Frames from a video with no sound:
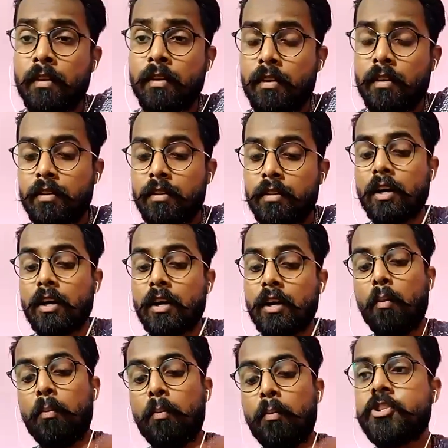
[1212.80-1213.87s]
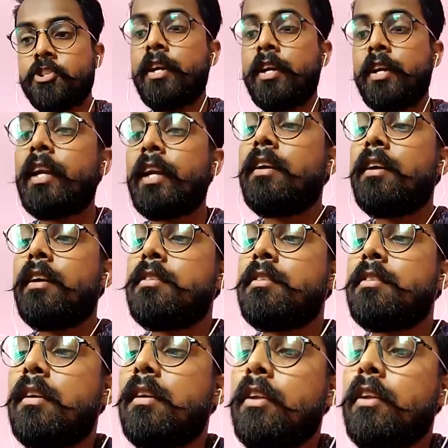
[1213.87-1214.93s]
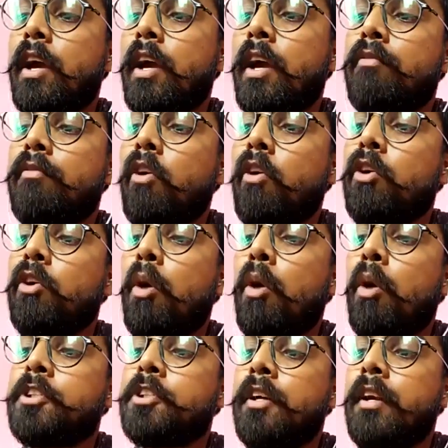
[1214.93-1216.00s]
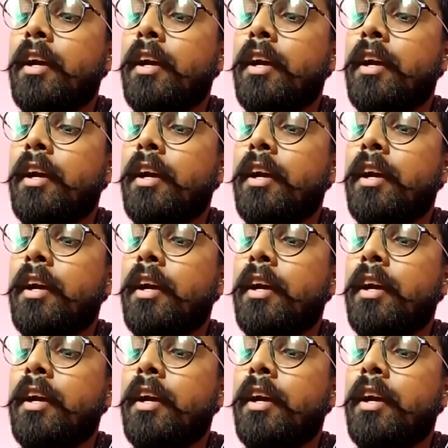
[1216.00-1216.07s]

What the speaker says: The composition techniques, you can work on your composition technique.